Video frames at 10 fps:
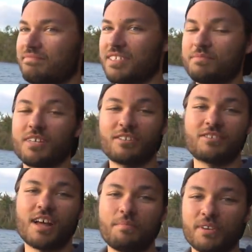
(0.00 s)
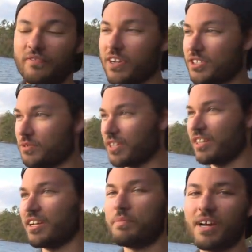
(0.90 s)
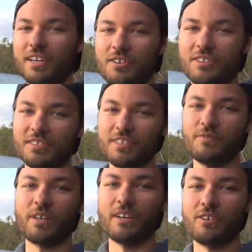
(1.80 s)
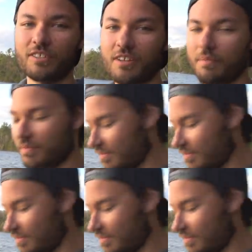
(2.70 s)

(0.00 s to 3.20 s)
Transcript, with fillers: seems like there's a lot of big fish, so we're gonna get back out there and see if we can get hooked up.